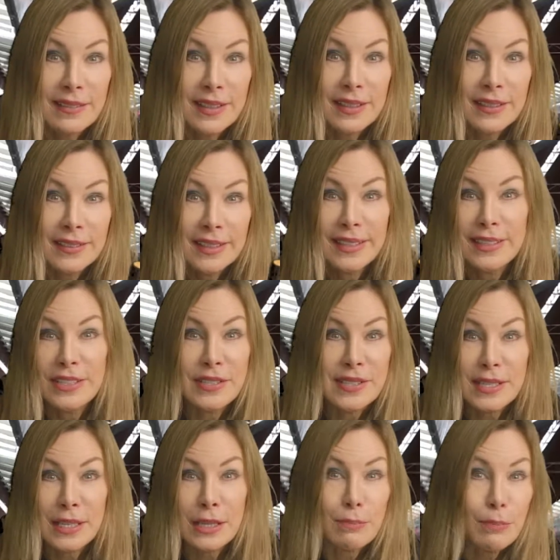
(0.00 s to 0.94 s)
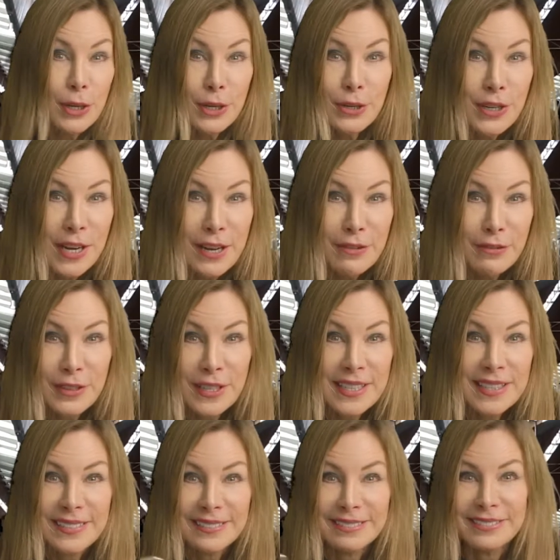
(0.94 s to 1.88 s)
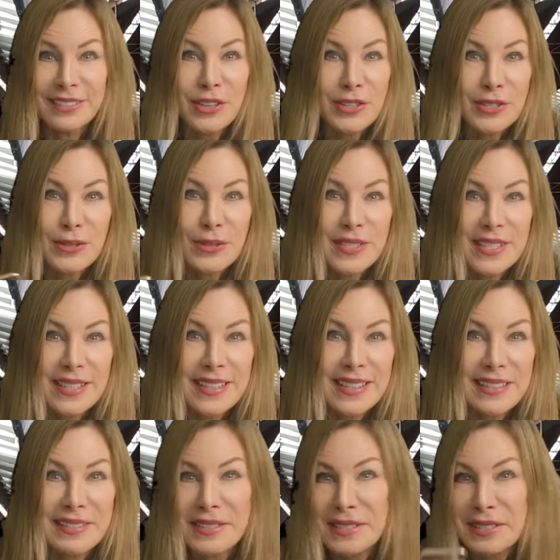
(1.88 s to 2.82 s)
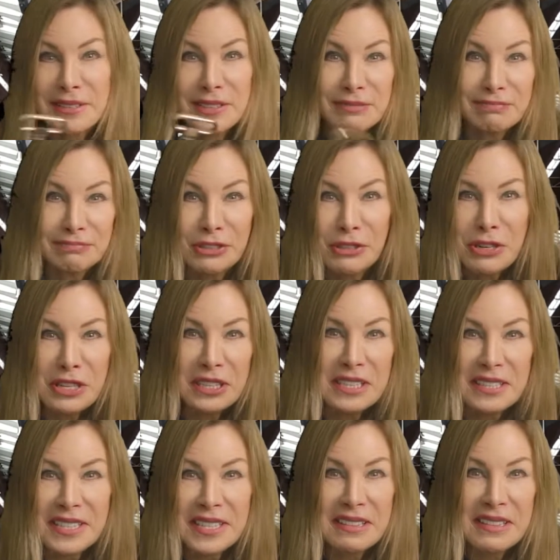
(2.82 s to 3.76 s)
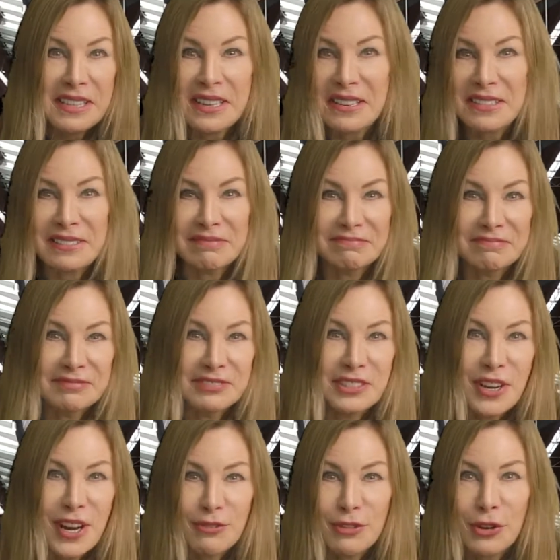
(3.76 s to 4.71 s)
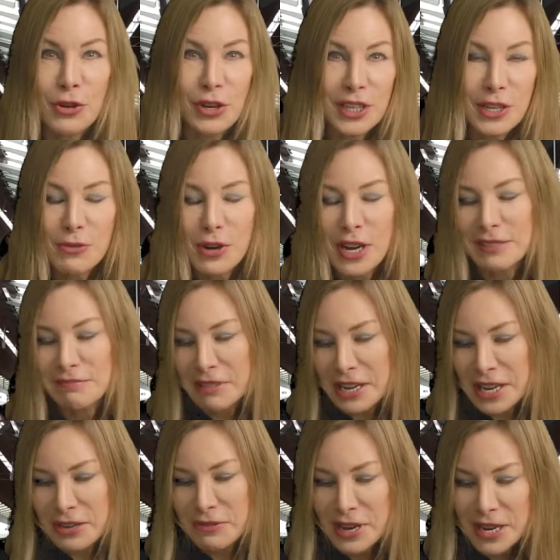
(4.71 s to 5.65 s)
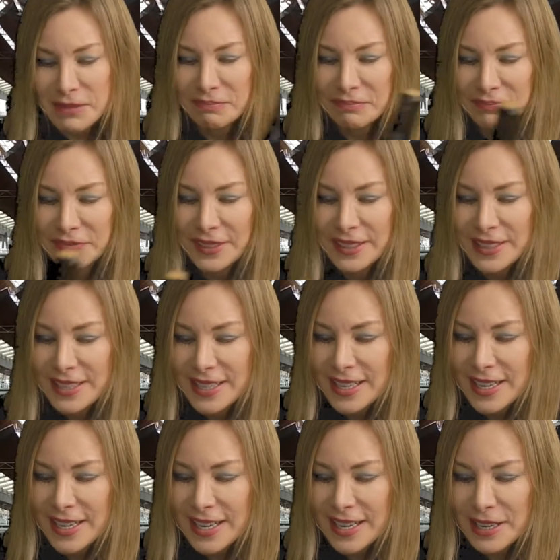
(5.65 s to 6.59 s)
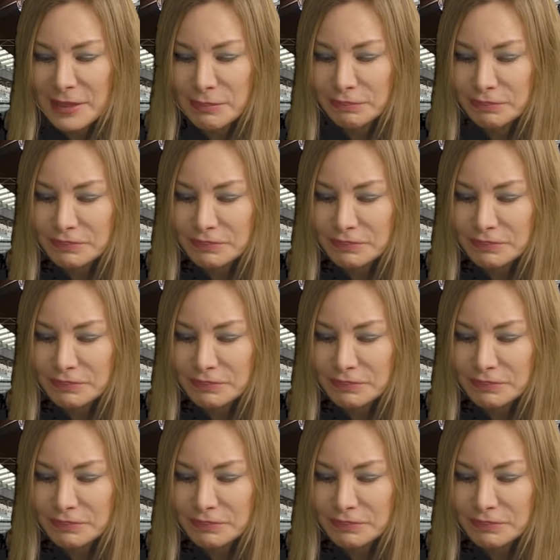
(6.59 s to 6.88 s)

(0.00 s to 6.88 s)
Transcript: then you stick a butter knife in it and all sorts of things, and the cork gets in there, and you have corky wine. Anyway, let